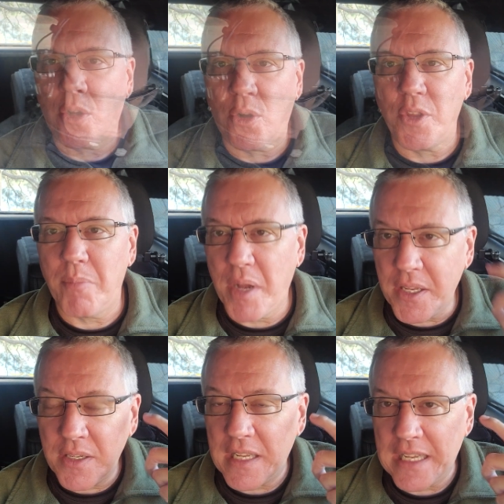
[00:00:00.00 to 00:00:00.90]
hold the
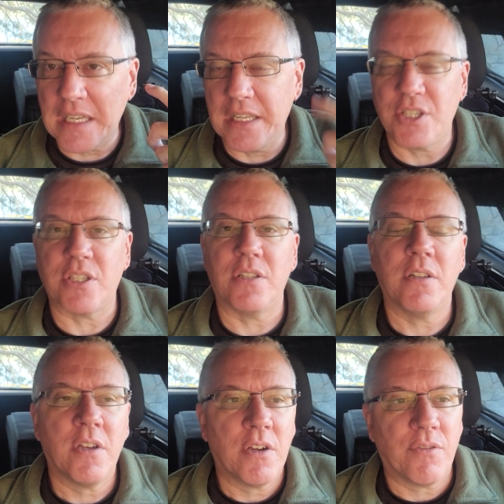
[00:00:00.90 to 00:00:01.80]
button and
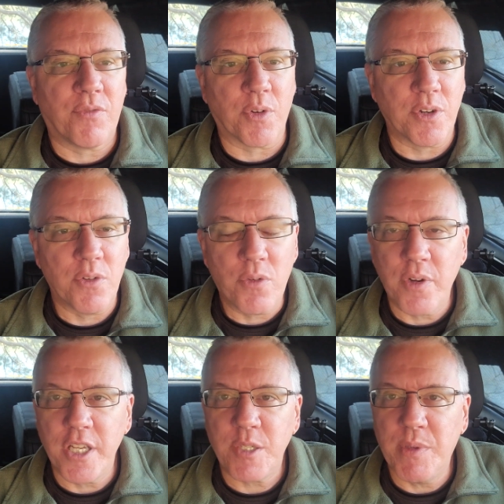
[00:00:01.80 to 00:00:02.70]
listen for
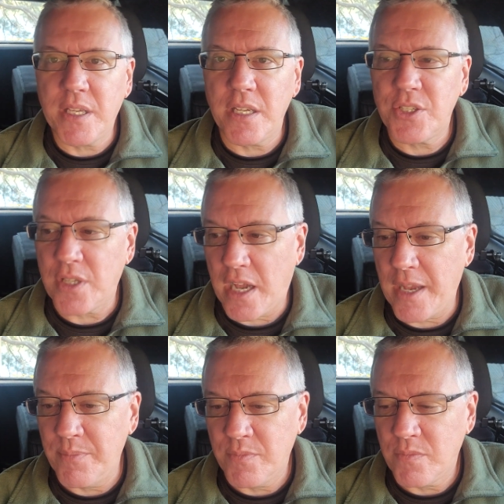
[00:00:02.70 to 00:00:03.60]
noise because
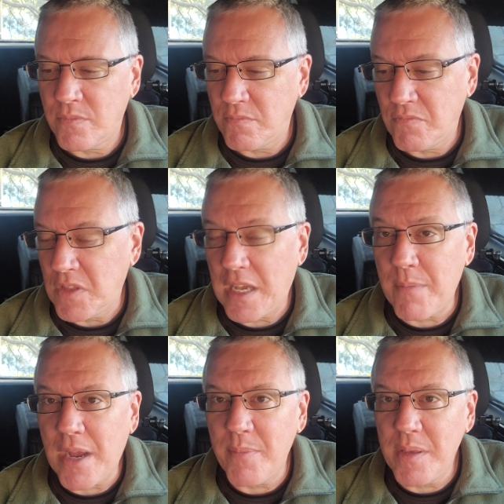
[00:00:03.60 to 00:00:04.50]
I
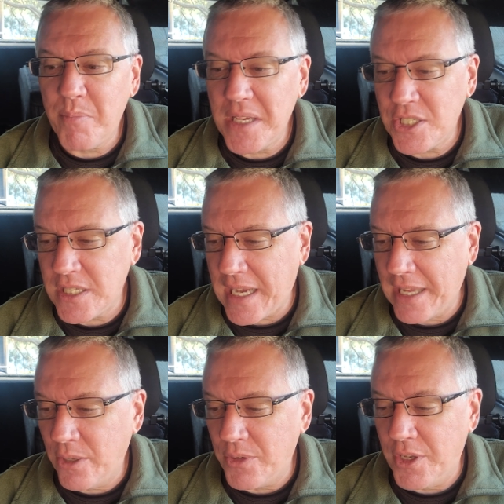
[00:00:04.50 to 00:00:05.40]
might be busy. I
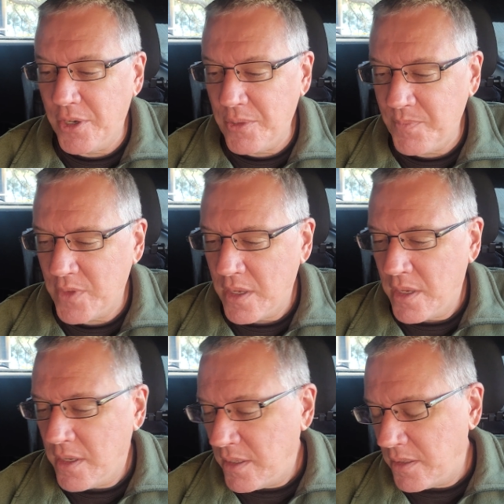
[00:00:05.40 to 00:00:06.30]
don't know.
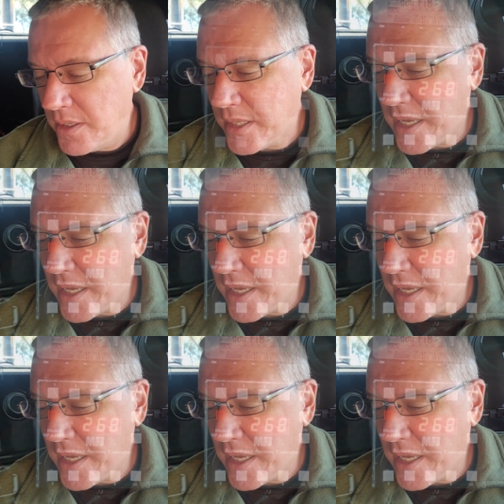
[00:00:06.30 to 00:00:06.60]
Look at